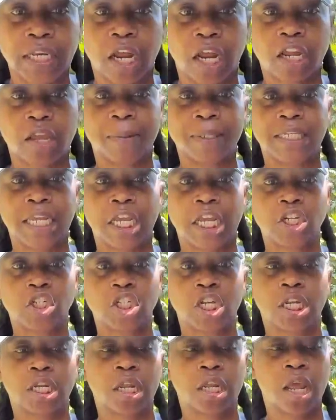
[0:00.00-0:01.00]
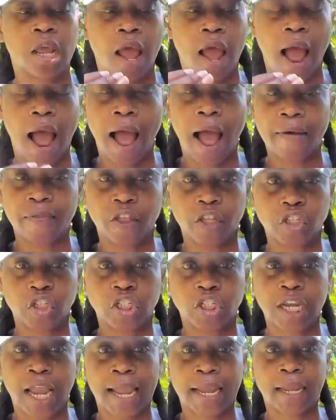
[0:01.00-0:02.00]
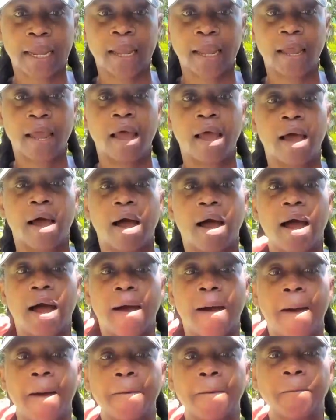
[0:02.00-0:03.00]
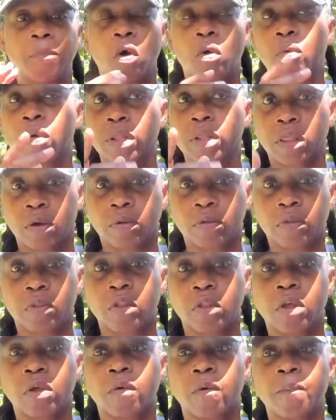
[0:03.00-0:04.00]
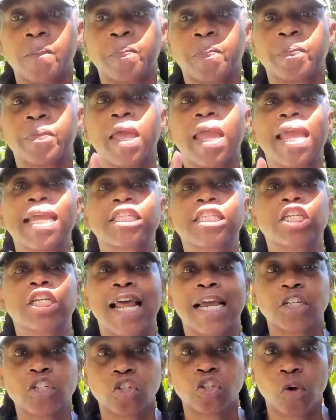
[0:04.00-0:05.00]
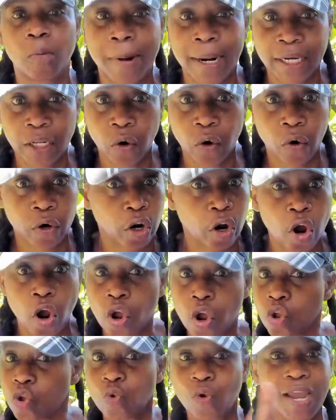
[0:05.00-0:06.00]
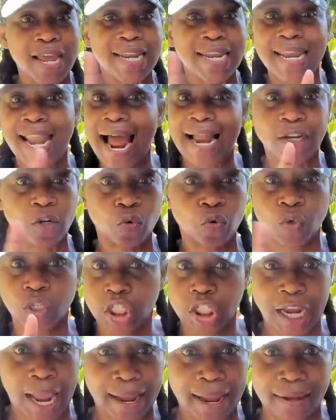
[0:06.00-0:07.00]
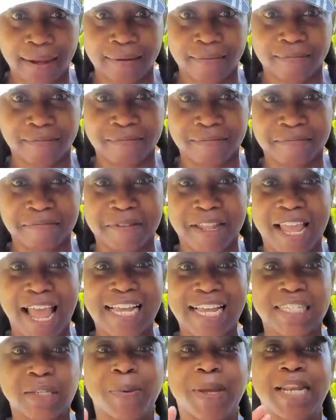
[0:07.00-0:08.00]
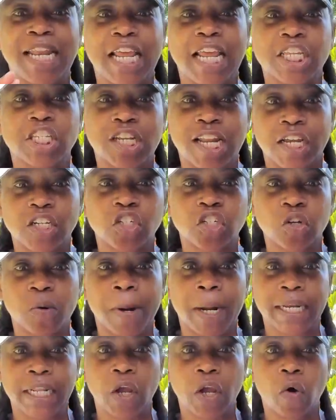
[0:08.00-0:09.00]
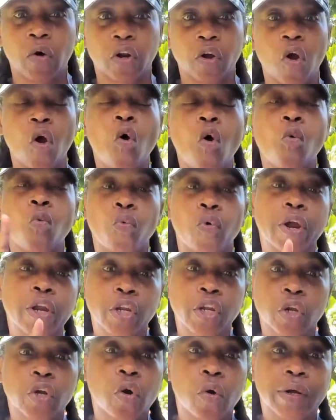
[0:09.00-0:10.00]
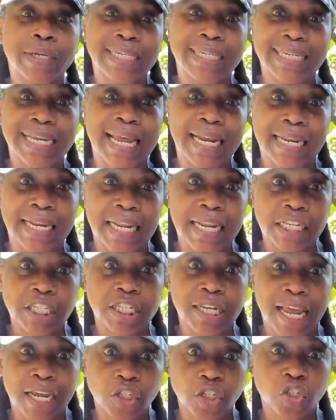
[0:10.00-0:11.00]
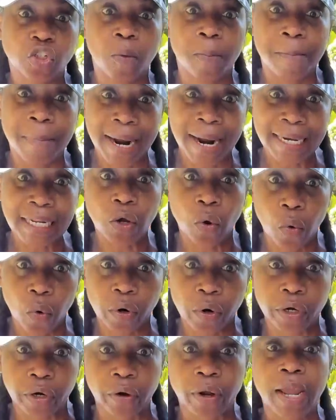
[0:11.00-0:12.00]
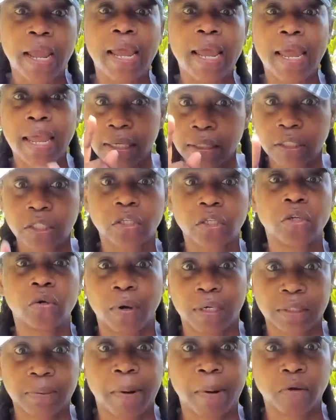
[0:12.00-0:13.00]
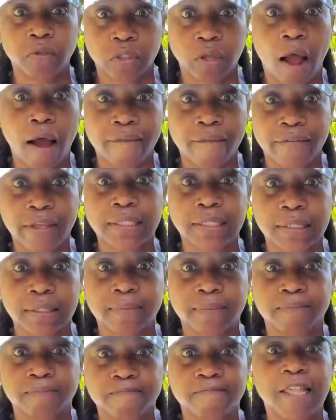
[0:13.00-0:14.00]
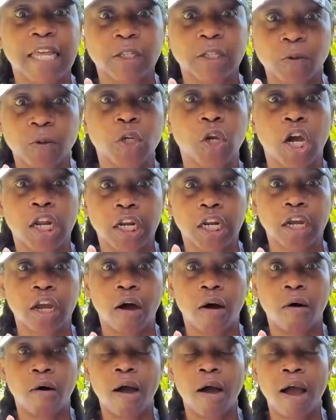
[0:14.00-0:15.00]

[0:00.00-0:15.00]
documentation, and the check, or the international money order. You cannot do a check. It has to be an international money order. Where you're going to get an international money order is the U.S. Post Office. That's where you're going to go.